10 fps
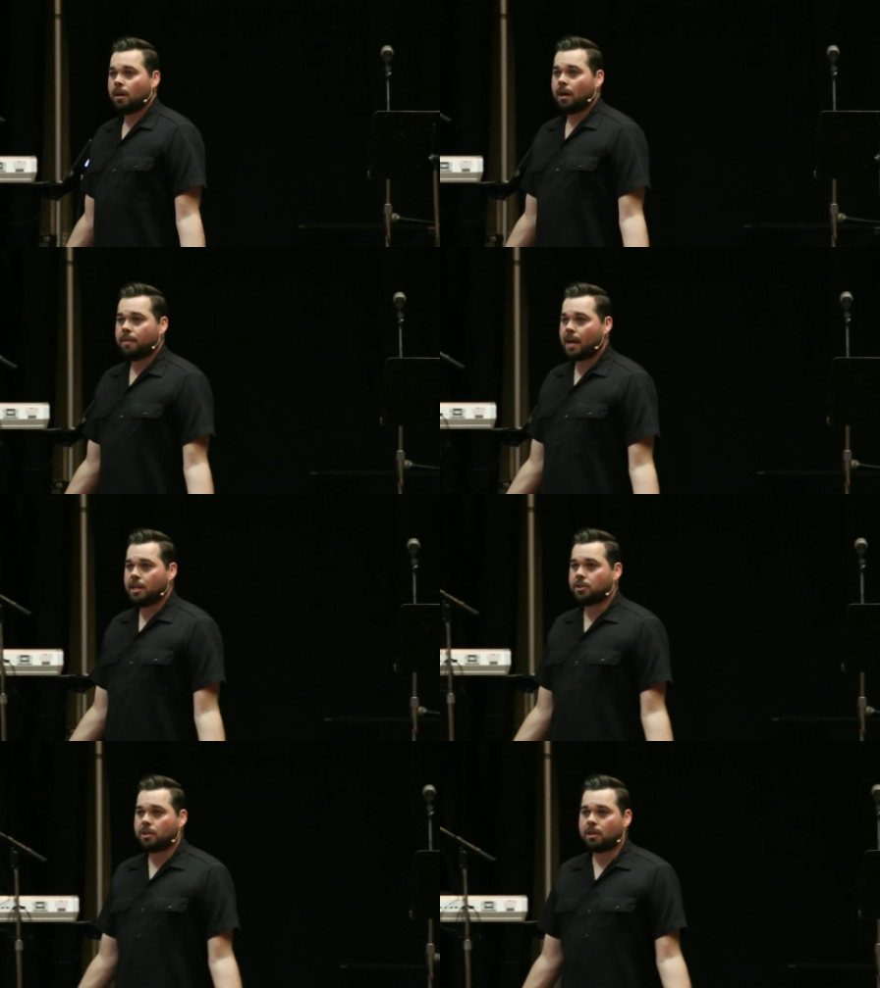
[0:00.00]
And that
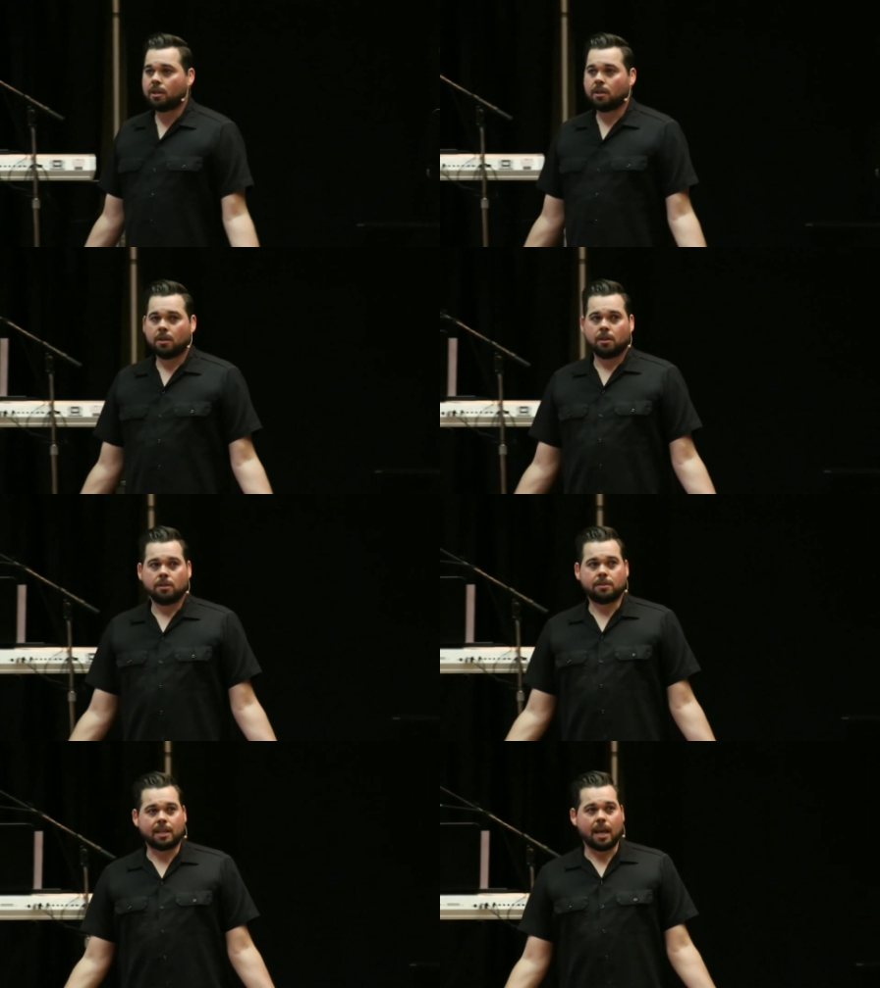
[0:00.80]
He's going to
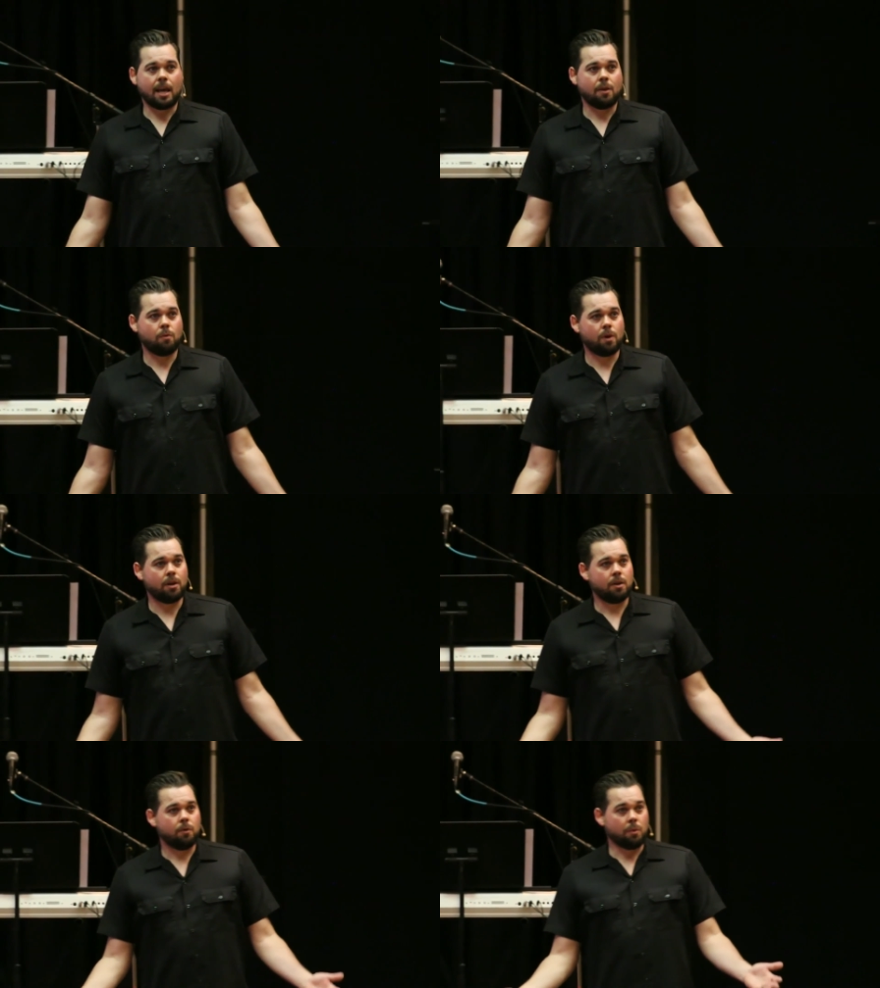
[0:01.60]
say
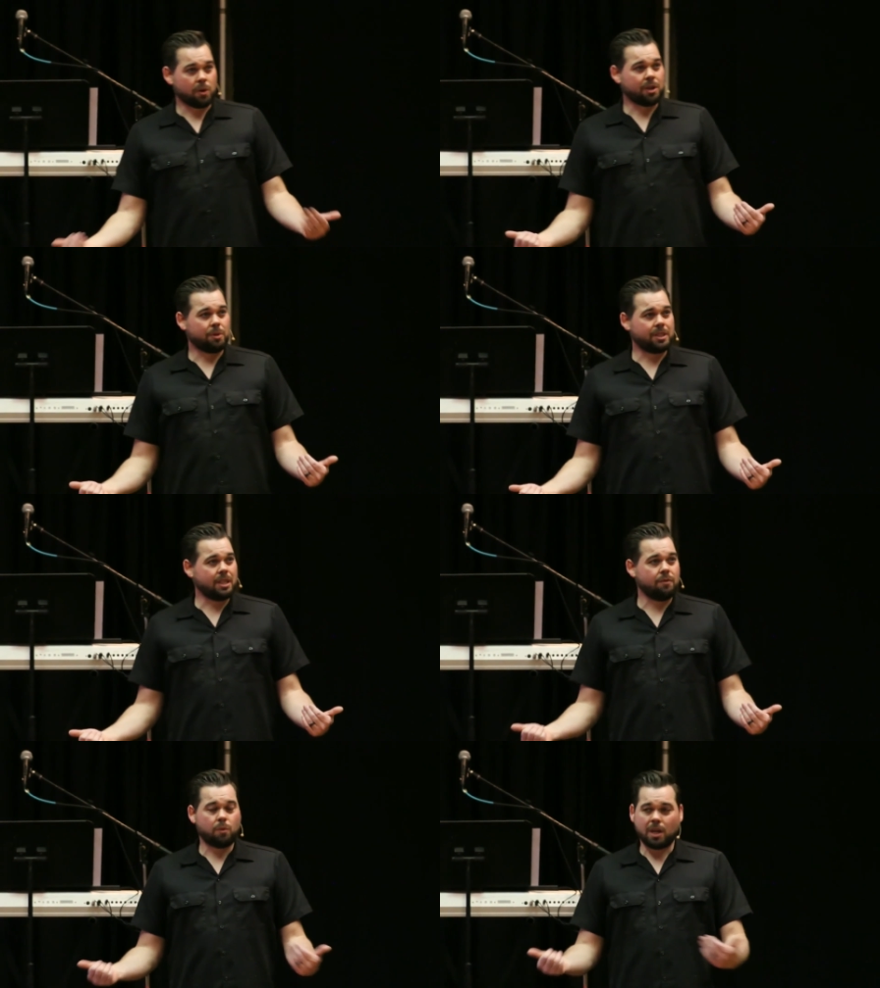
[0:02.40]
what, and we're going to
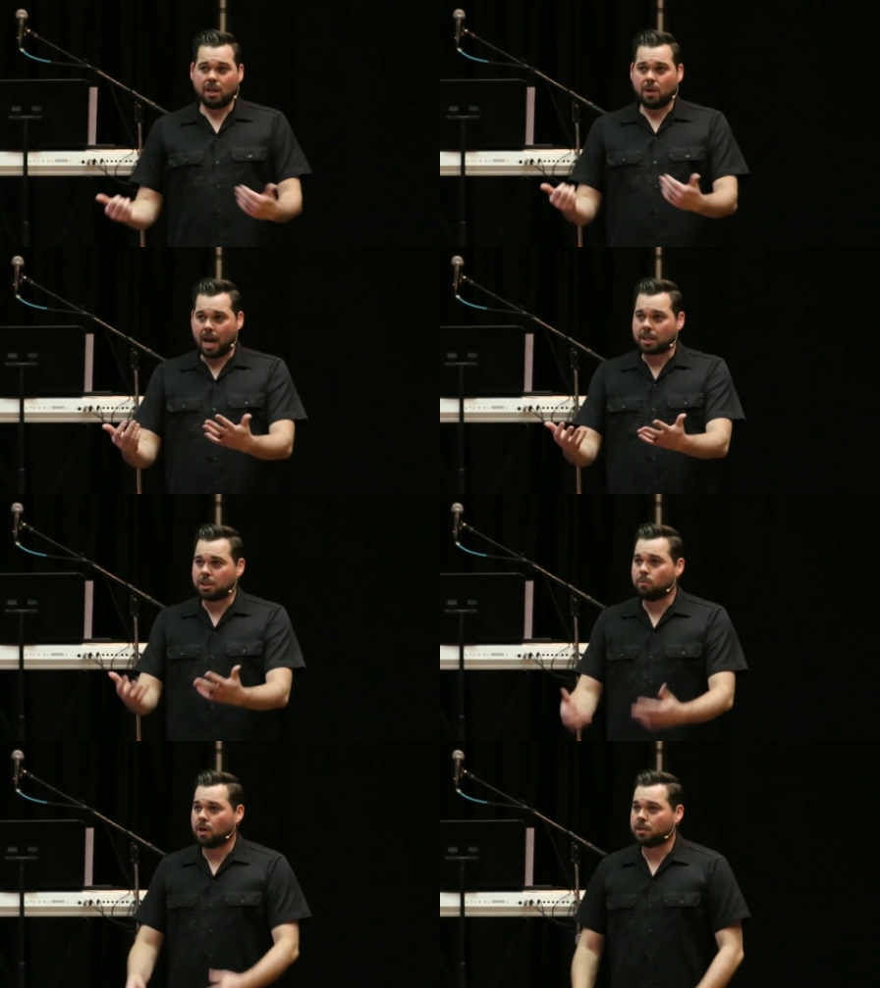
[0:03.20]
receive what He
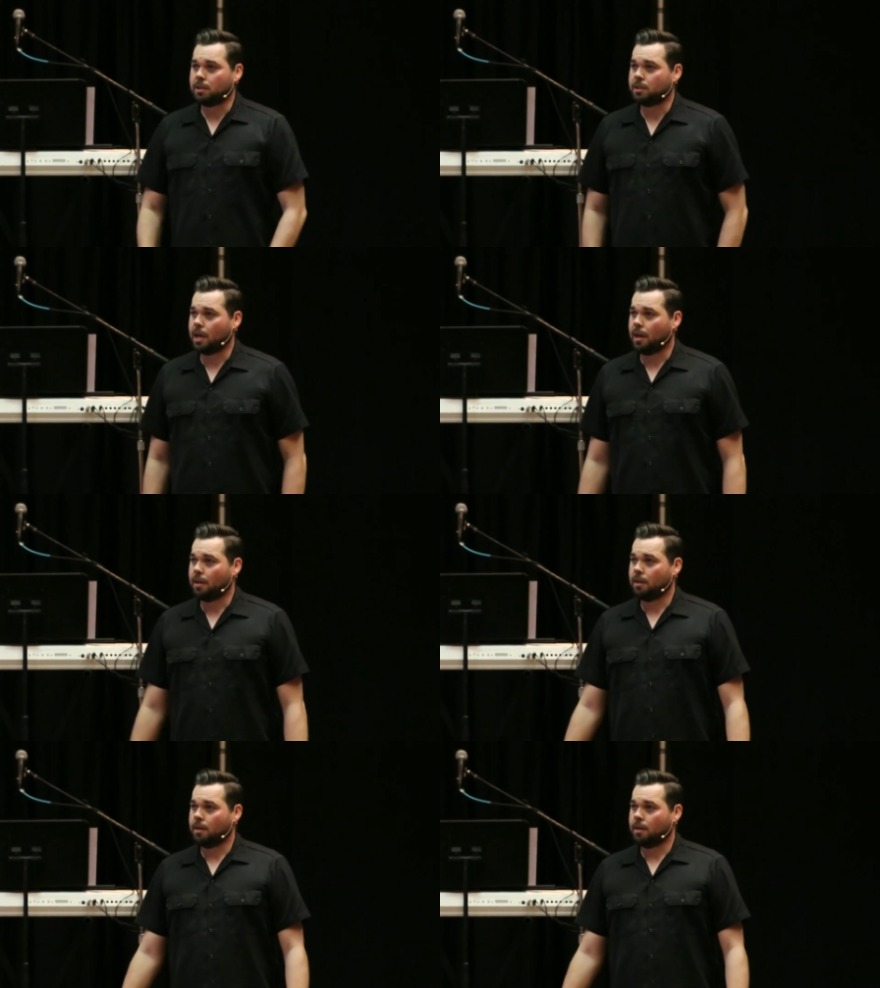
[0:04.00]
actually wants to say.